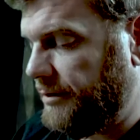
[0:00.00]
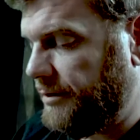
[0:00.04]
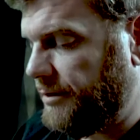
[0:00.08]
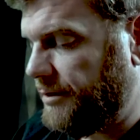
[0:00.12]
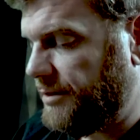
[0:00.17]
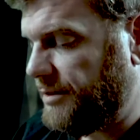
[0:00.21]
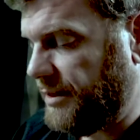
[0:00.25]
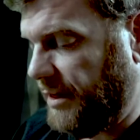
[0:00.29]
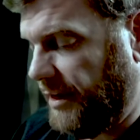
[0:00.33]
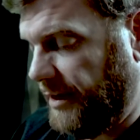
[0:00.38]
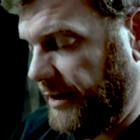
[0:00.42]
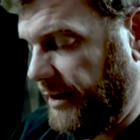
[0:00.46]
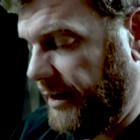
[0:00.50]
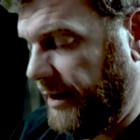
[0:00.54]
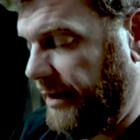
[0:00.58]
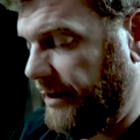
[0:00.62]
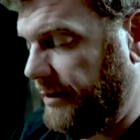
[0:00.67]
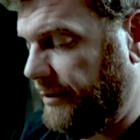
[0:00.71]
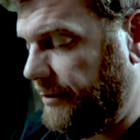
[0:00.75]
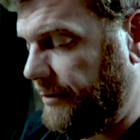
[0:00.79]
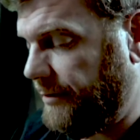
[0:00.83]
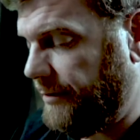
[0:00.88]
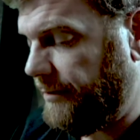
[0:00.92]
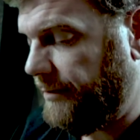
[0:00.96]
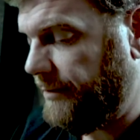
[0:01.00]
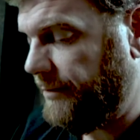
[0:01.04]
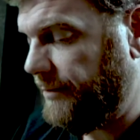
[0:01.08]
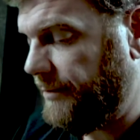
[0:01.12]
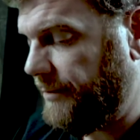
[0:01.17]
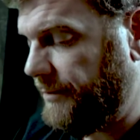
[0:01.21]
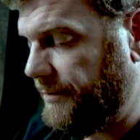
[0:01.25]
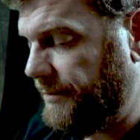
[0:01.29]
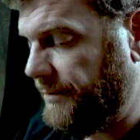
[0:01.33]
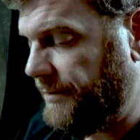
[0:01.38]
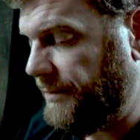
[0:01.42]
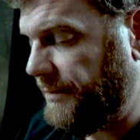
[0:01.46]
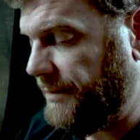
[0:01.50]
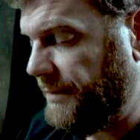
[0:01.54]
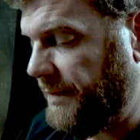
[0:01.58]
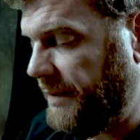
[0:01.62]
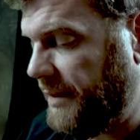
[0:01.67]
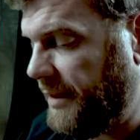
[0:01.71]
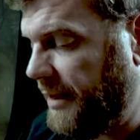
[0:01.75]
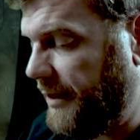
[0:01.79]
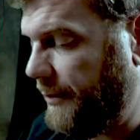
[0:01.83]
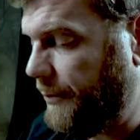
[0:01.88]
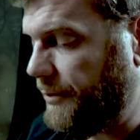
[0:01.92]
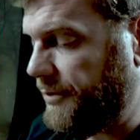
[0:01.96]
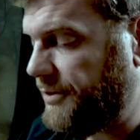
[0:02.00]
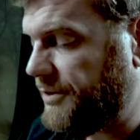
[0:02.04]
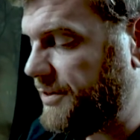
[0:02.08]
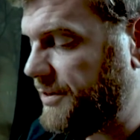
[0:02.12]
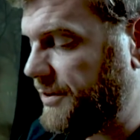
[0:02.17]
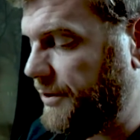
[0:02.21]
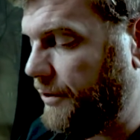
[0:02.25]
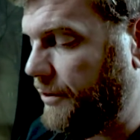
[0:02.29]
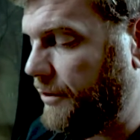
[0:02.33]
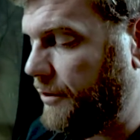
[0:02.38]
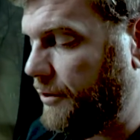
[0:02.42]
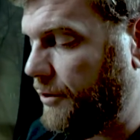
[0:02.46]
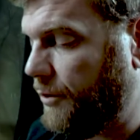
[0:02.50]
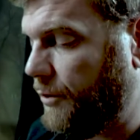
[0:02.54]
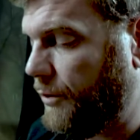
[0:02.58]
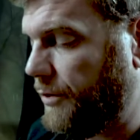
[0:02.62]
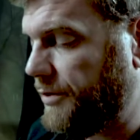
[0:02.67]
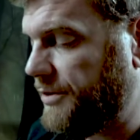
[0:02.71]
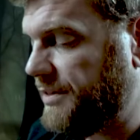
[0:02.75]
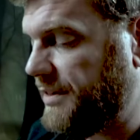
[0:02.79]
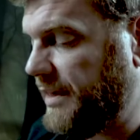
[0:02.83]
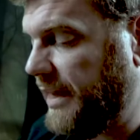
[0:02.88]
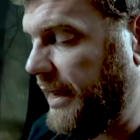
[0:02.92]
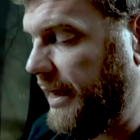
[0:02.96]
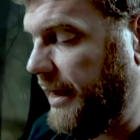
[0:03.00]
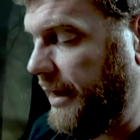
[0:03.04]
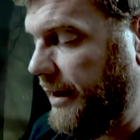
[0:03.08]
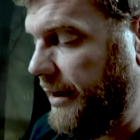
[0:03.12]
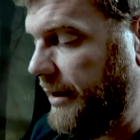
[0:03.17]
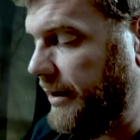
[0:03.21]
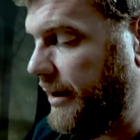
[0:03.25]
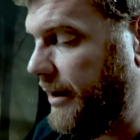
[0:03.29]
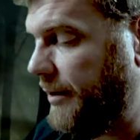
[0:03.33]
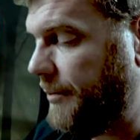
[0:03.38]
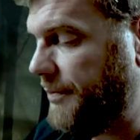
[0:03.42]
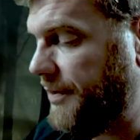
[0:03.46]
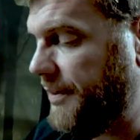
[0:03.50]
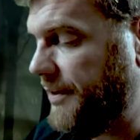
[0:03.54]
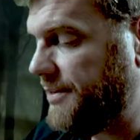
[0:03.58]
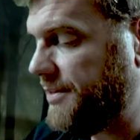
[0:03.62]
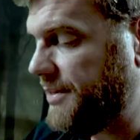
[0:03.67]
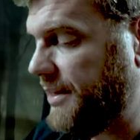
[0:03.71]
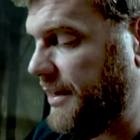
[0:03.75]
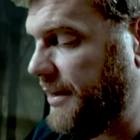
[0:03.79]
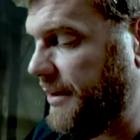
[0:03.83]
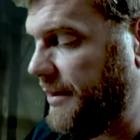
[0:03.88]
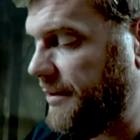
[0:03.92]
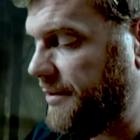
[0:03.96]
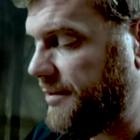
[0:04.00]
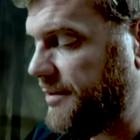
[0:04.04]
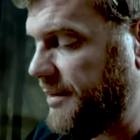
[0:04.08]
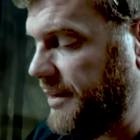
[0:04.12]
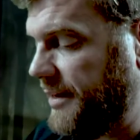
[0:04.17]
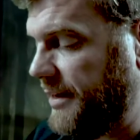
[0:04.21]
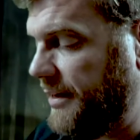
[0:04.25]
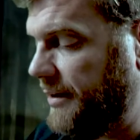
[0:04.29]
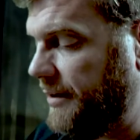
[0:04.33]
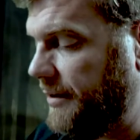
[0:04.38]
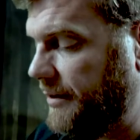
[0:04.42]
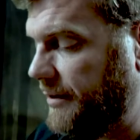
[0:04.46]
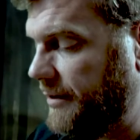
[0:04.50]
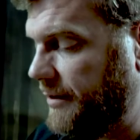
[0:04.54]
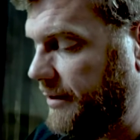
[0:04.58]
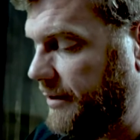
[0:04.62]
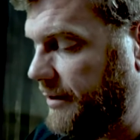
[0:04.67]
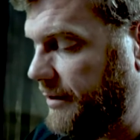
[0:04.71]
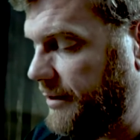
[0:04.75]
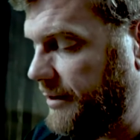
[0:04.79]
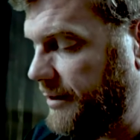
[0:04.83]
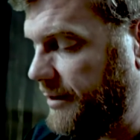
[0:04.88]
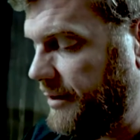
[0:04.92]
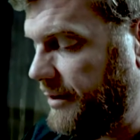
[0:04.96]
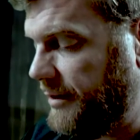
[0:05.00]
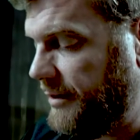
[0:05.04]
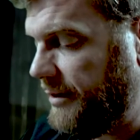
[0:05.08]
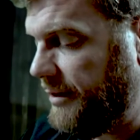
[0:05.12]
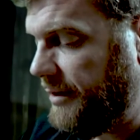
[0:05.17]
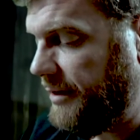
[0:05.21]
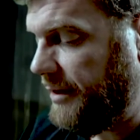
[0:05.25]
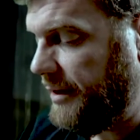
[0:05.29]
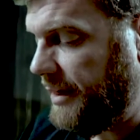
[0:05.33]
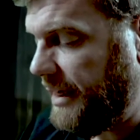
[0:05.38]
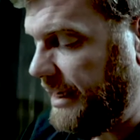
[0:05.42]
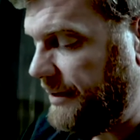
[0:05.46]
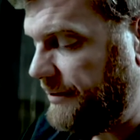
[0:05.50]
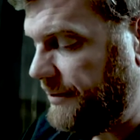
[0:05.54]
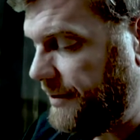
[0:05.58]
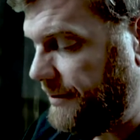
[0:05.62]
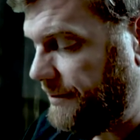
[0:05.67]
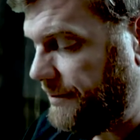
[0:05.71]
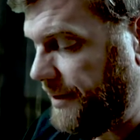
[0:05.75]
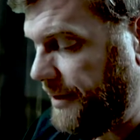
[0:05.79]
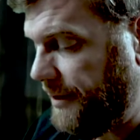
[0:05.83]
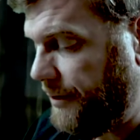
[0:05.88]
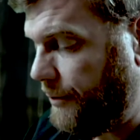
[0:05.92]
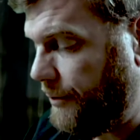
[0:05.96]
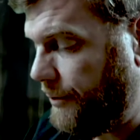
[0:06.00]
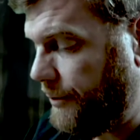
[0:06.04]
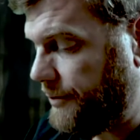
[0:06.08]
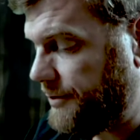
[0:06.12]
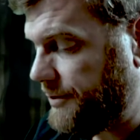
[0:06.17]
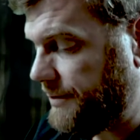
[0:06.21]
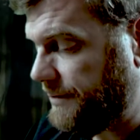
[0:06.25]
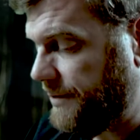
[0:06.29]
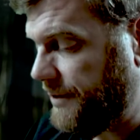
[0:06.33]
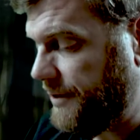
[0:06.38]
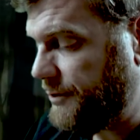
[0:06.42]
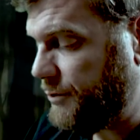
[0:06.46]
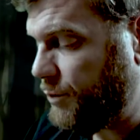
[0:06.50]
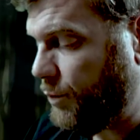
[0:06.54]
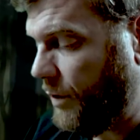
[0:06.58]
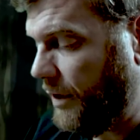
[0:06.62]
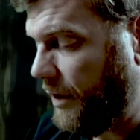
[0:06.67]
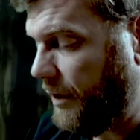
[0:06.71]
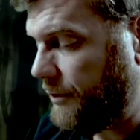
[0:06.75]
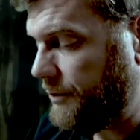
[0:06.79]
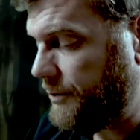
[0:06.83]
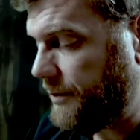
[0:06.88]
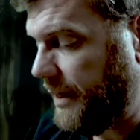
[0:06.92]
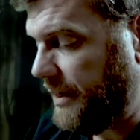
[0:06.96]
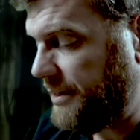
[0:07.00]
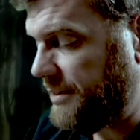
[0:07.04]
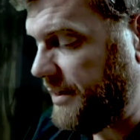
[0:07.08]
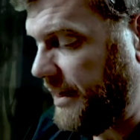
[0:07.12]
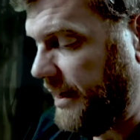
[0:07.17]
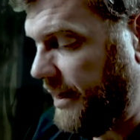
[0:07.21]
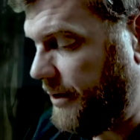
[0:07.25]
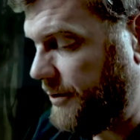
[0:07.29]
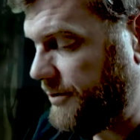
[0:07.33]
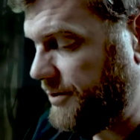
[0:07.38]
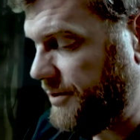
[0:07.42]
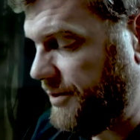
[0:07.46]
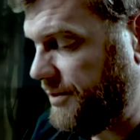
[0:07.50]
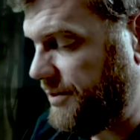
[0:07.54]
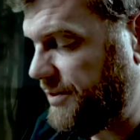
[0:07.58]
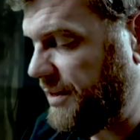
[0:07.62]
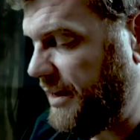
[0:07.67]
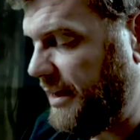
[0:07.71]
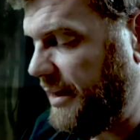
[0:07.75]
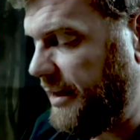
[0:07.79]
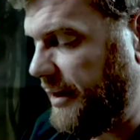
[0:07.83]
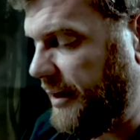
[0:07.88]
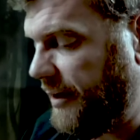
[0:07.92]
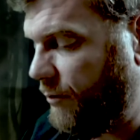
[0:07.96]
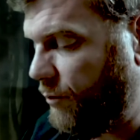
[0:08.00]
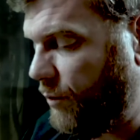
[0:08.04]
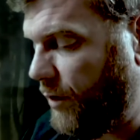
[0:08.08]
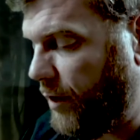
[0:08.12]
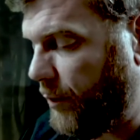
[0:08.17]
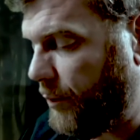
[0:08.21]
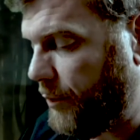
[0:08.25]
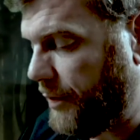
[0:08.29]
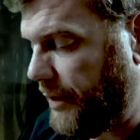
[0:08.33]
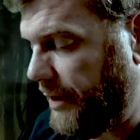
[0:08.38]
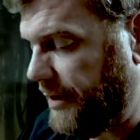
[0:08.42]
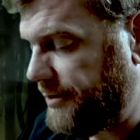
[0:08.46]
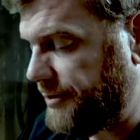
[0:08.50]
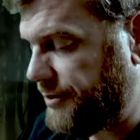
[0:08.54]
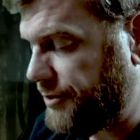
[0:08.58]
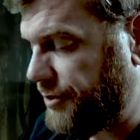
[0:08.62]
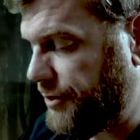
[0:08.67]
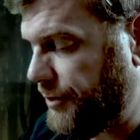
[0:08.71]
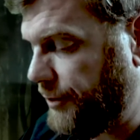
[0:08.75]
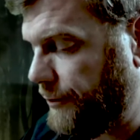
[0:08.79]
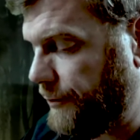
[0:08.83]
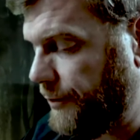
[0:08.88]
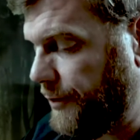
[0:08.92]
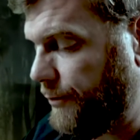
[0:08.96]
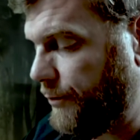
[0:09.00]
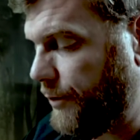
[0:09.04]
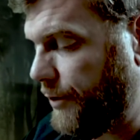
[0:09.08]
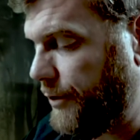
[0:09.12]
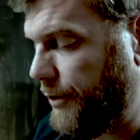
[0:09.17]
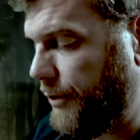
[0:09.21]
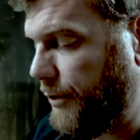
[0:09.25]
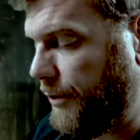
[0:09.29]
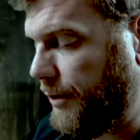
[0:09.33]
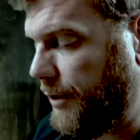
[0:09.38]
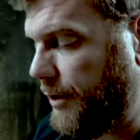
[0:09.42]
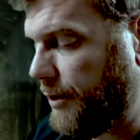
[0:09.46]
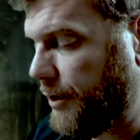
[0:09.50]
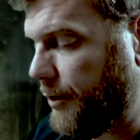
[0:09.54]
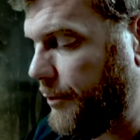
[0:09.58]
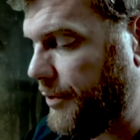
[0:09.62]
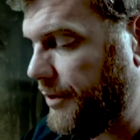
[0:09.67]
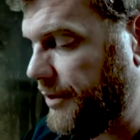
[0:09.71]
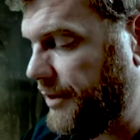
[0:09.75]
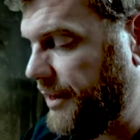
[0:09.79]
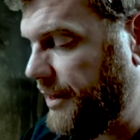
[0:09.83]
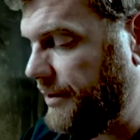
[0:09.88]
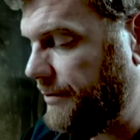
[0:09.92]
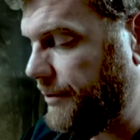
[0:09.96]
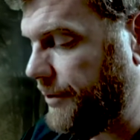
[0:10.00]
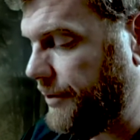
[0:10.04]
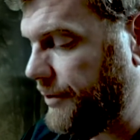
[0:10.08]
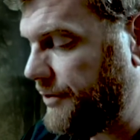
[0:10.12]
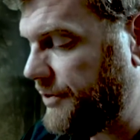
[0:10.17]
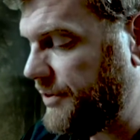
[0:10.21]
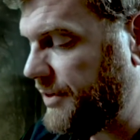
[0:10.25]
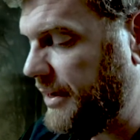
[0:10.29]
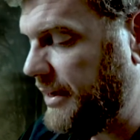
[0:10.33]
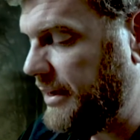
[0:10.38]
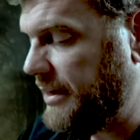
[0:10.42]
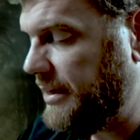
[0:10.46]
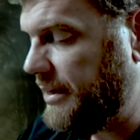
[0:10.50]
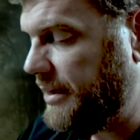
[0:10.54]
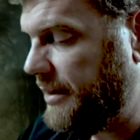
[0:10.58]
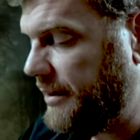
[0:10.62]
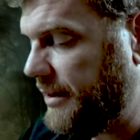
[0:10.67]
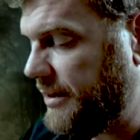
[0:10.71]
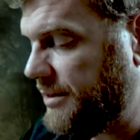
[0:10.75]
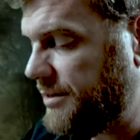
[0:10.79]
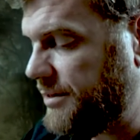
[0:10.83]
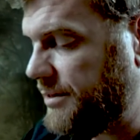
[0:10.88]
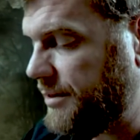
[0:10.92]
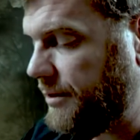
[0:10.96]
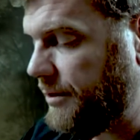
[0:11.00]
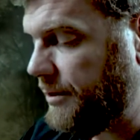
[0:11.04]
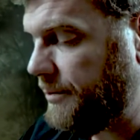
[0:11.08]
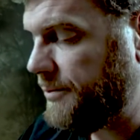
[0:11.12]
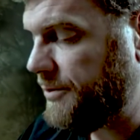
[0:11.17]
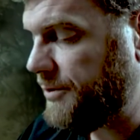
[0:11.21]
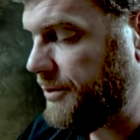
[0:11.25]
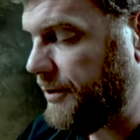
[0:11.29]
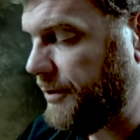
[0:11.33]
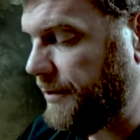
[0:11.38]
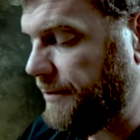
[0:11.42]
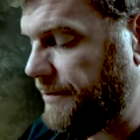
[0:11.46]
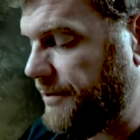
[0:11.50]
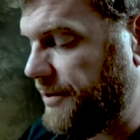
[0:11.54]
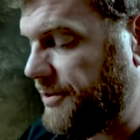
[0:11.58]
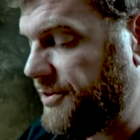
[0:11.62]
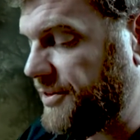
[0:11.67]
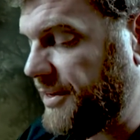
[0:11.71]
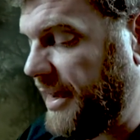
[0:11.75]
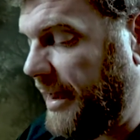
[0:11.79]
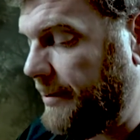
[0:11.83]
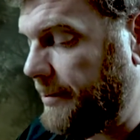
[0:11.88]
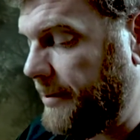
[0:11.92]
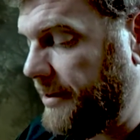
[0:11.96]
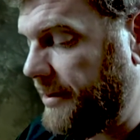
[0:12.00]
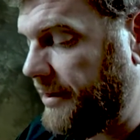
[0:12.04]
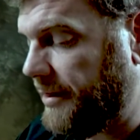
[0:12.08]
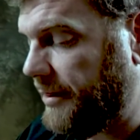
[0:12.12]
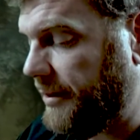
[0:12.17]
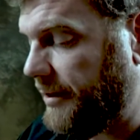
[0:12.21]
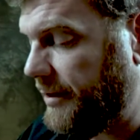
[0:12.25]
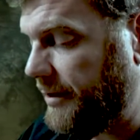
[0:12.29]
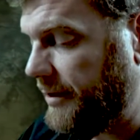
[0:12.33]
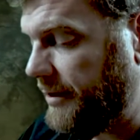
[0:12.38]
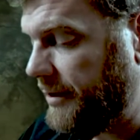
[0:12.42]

Sunday. It was still the Lord's Day up this end of the city. Even if the owners of these well-dressed houses and well-pressed children were no longer believers, they still observed the Sabbath.